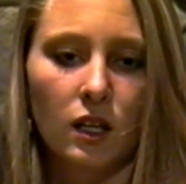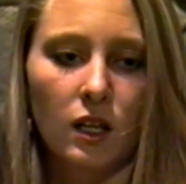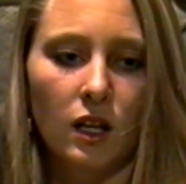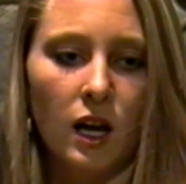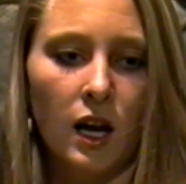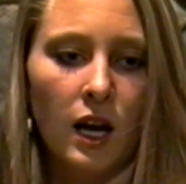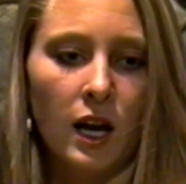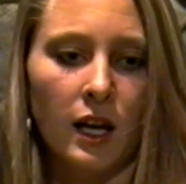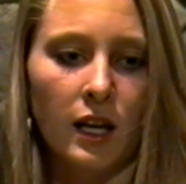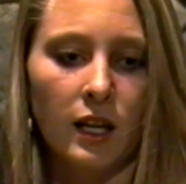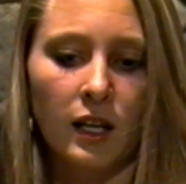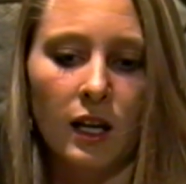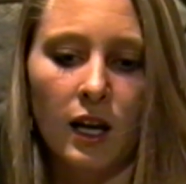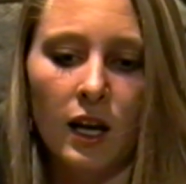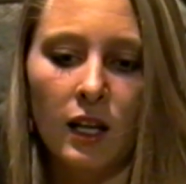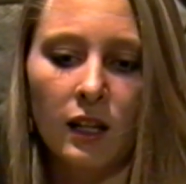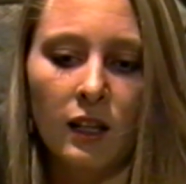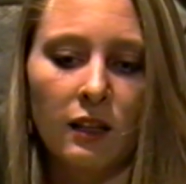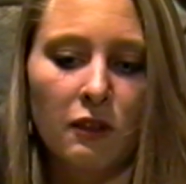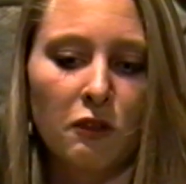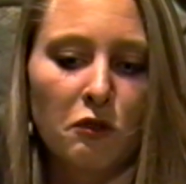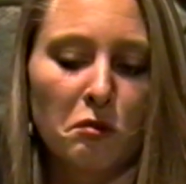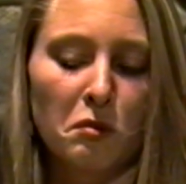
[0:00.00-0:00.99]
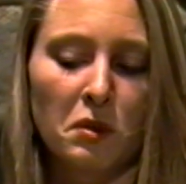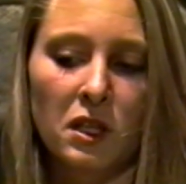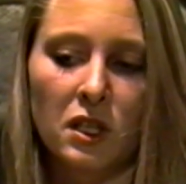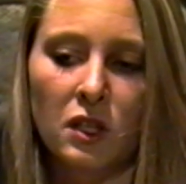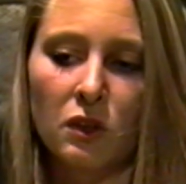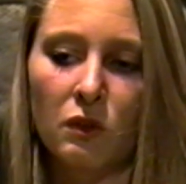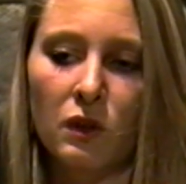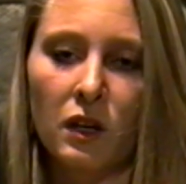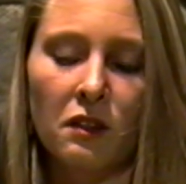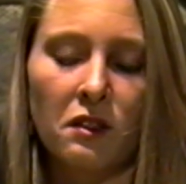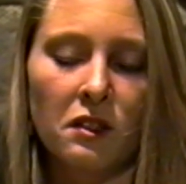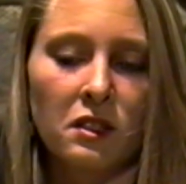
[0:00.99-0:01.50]
I love being
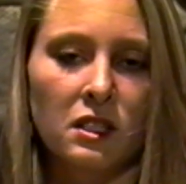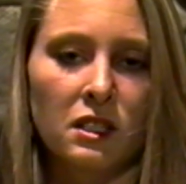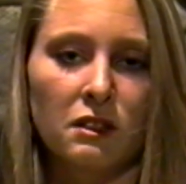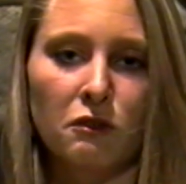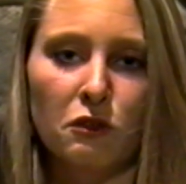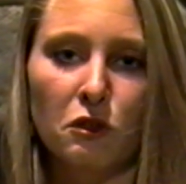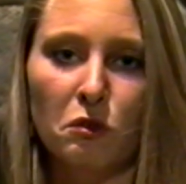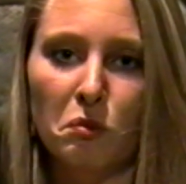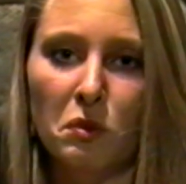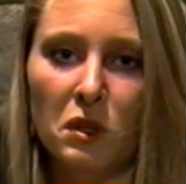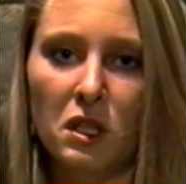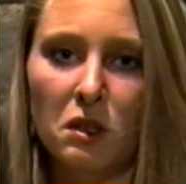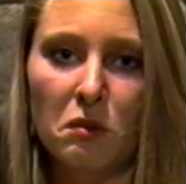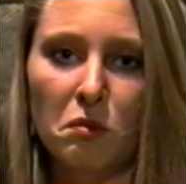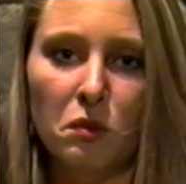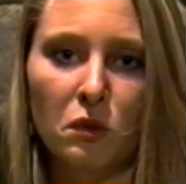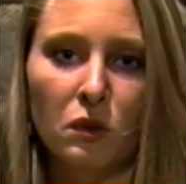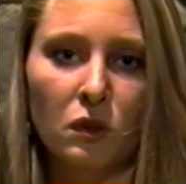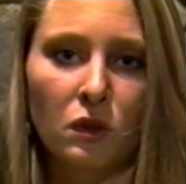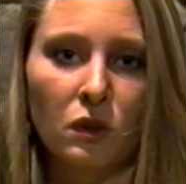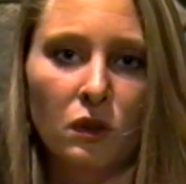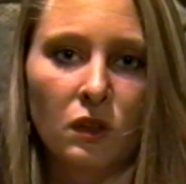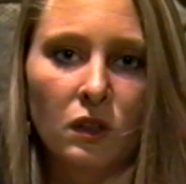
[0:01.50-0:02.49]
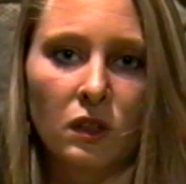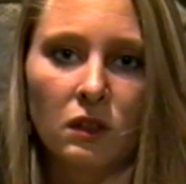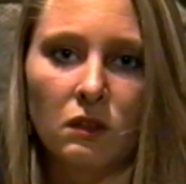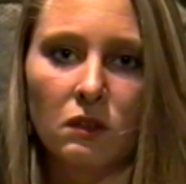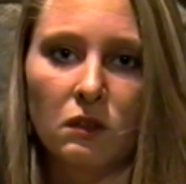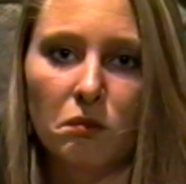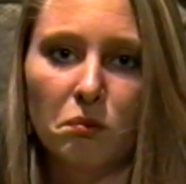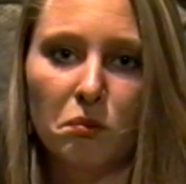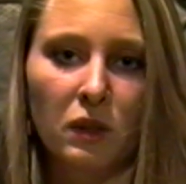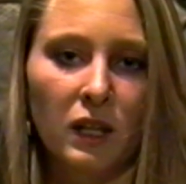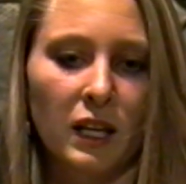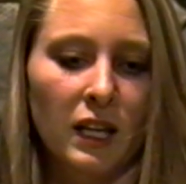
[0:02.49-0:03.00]
around the different people and
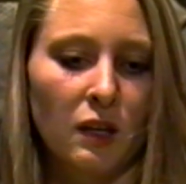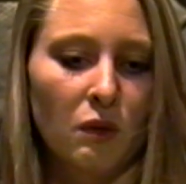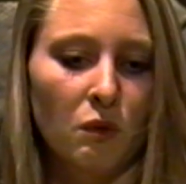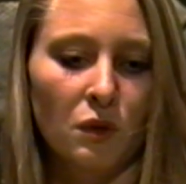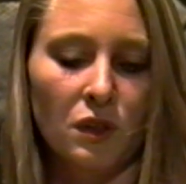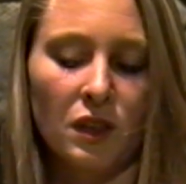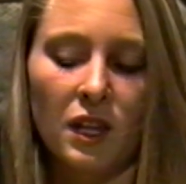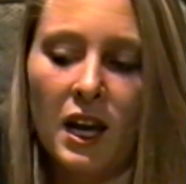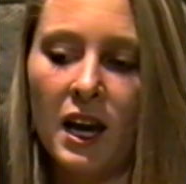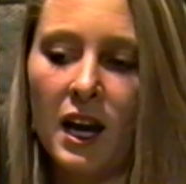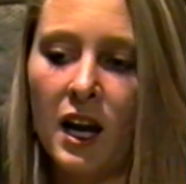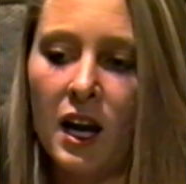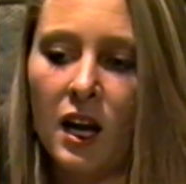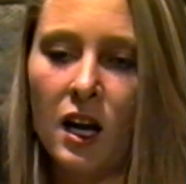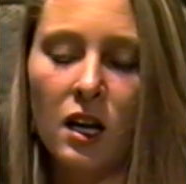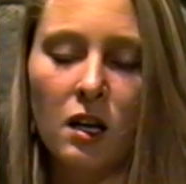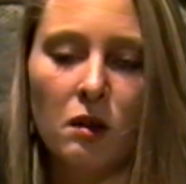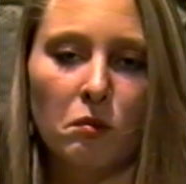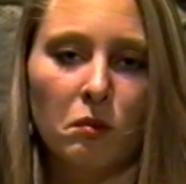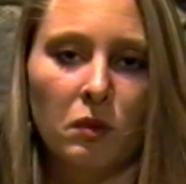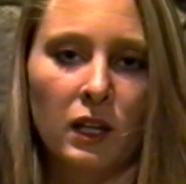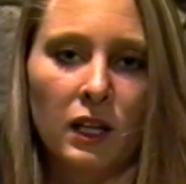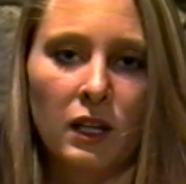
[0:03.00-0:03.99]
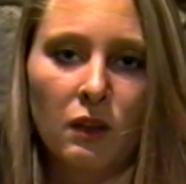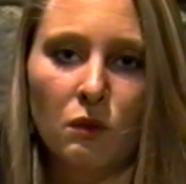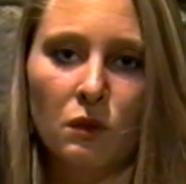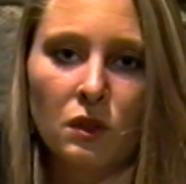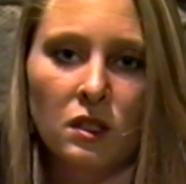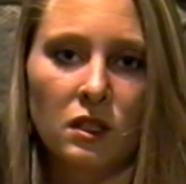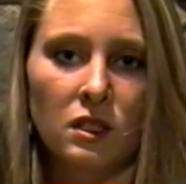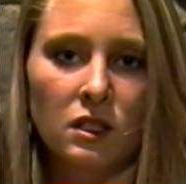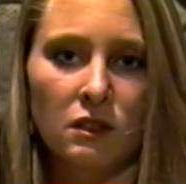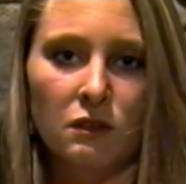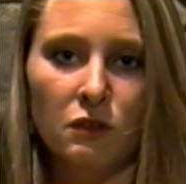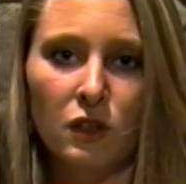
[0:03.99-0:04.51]
playing with the hair and playing with
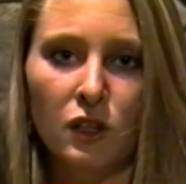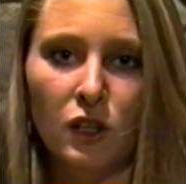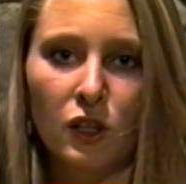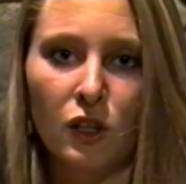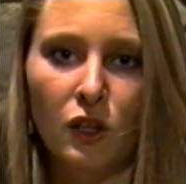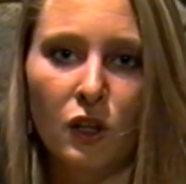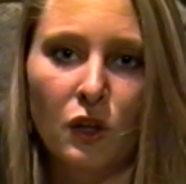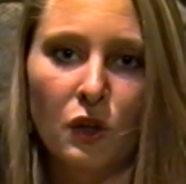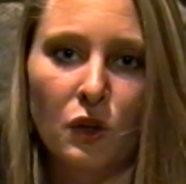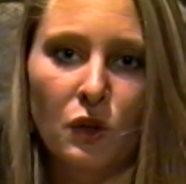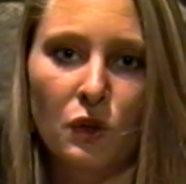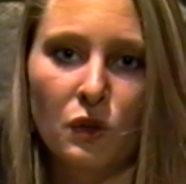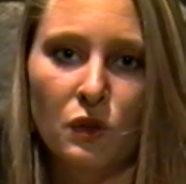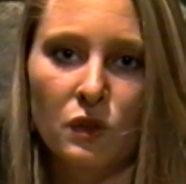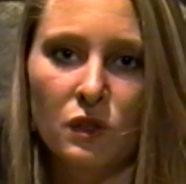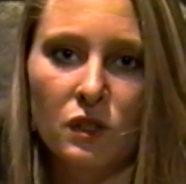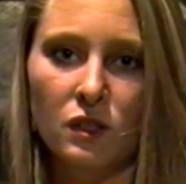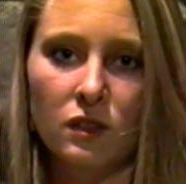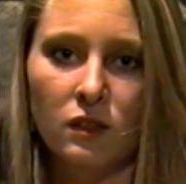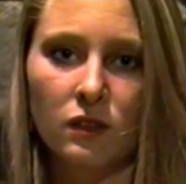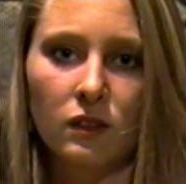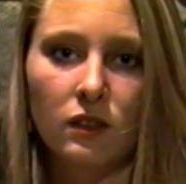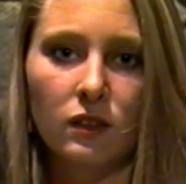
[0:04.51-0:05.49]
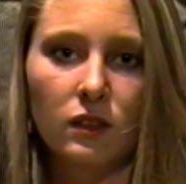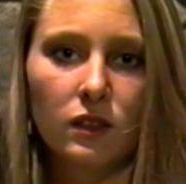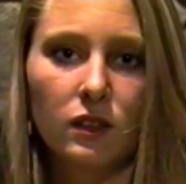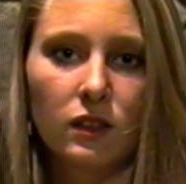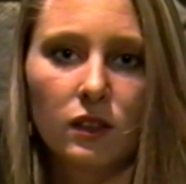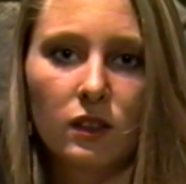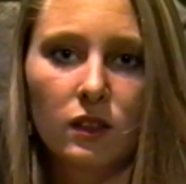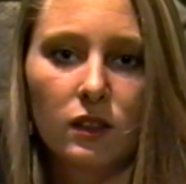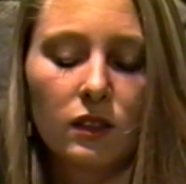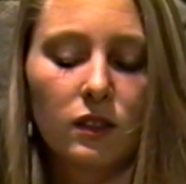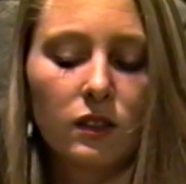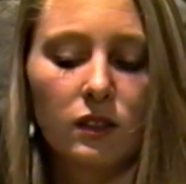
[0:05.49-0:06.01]
the different clothes, and
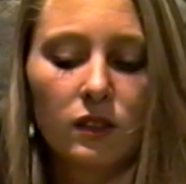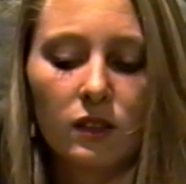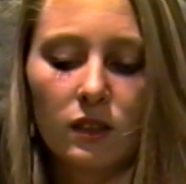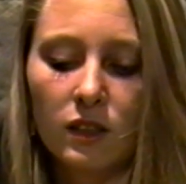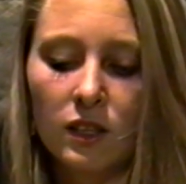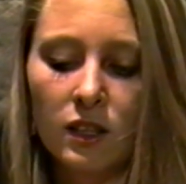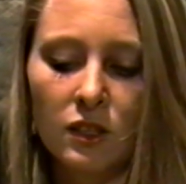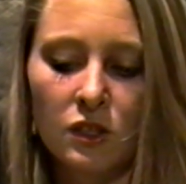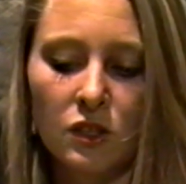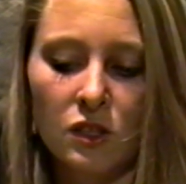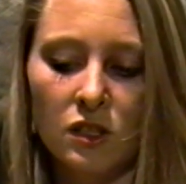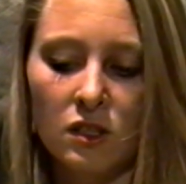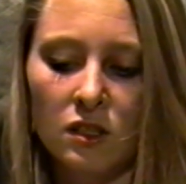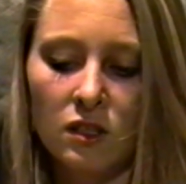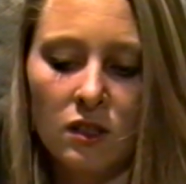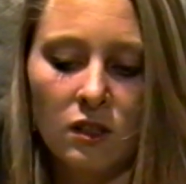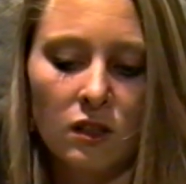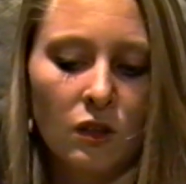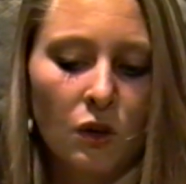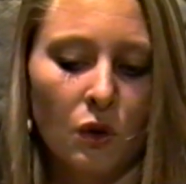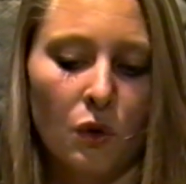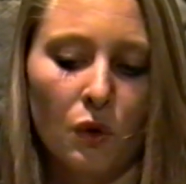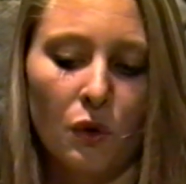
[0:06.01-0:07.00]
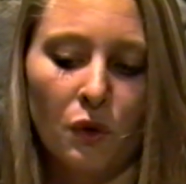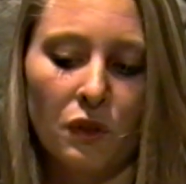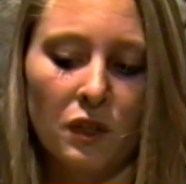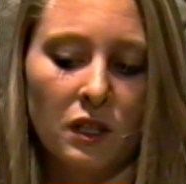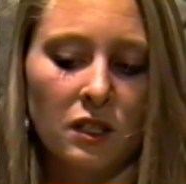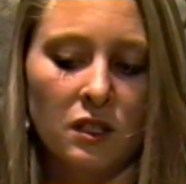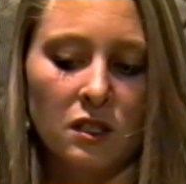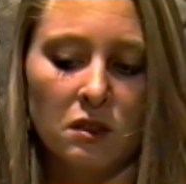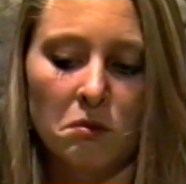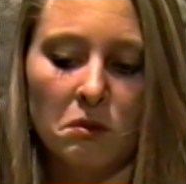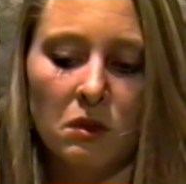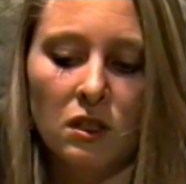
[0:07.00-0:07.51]
it's just, the whole
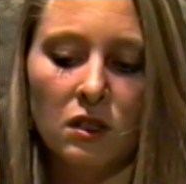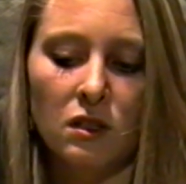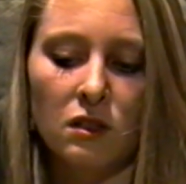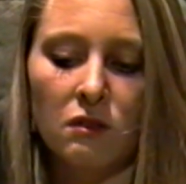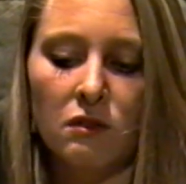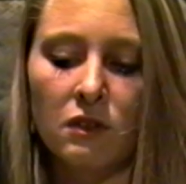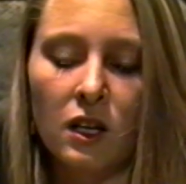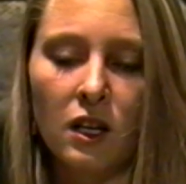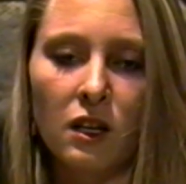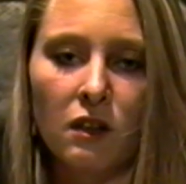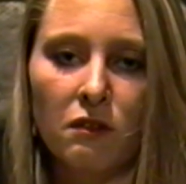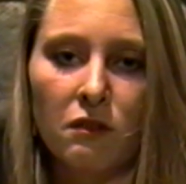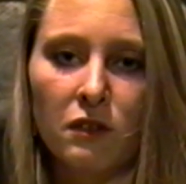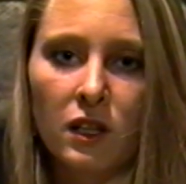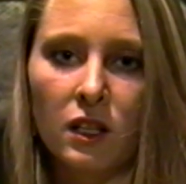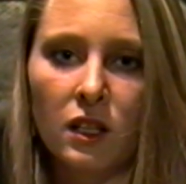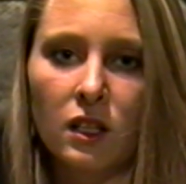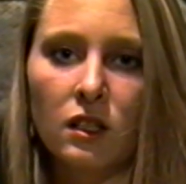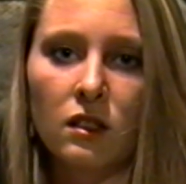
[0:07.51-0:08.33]
thing to me is very fun.